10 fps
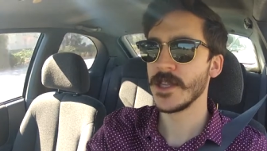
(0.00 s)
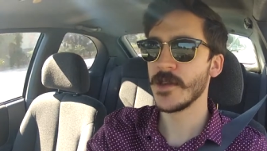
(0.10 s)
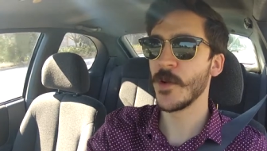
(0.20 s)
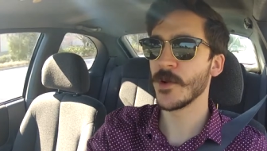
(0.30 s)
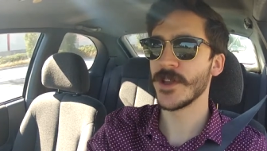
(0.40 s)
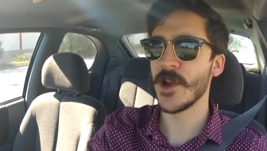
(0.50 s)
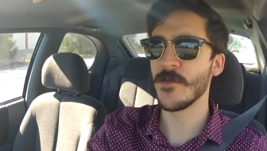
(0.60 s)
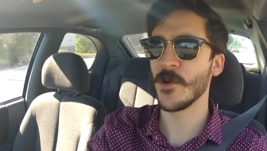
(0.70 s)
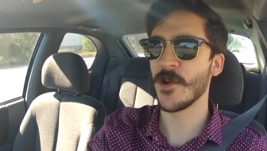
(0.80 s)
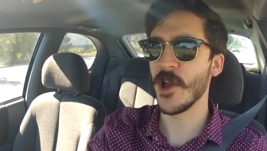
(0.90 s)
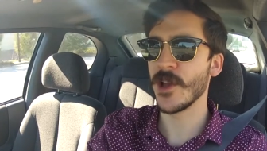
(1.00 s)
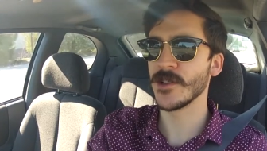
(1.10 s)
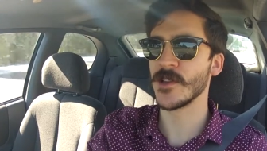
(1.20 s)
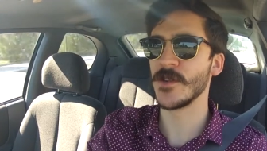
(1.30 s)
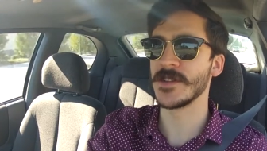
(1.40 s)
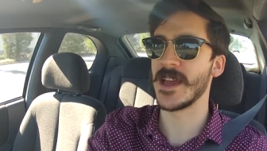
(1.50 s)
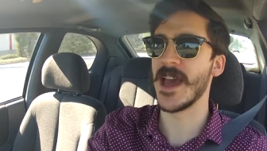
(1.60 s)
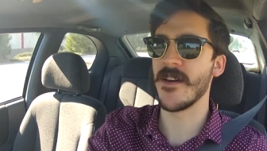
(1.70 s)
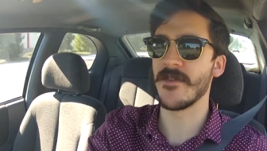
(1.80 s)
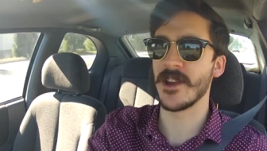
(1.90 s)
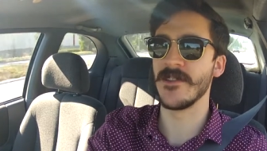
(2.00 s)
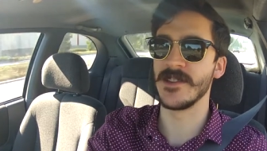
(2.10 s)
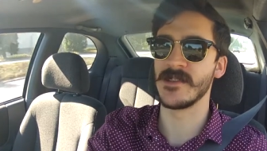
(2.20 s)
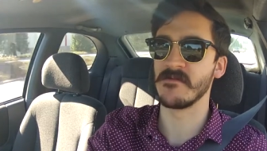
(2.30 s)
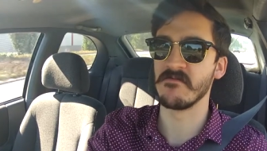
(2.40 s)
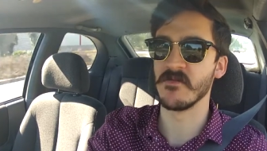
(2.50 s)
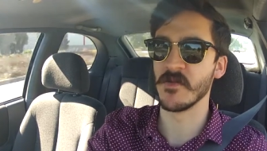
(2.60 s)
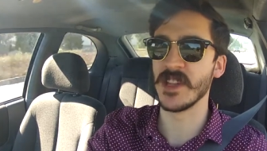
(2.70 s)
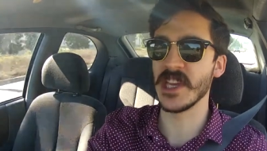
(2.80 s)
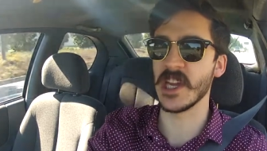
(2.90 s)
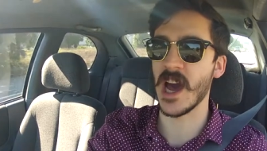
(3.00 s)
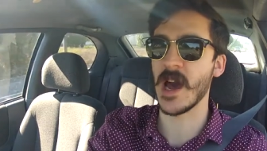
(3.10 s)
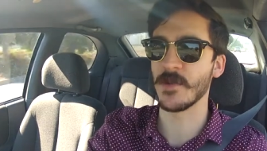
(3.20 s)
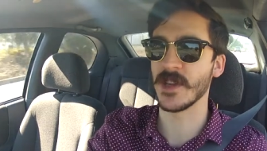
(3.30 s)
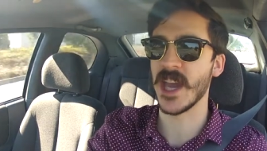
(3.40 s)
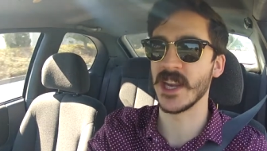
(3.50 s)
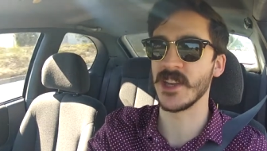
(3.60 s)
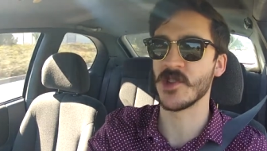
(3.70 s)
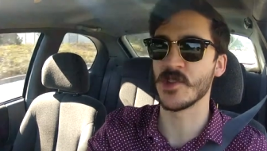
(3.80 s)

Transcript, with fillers: The Portland Airport also doesn't have any of this really complicated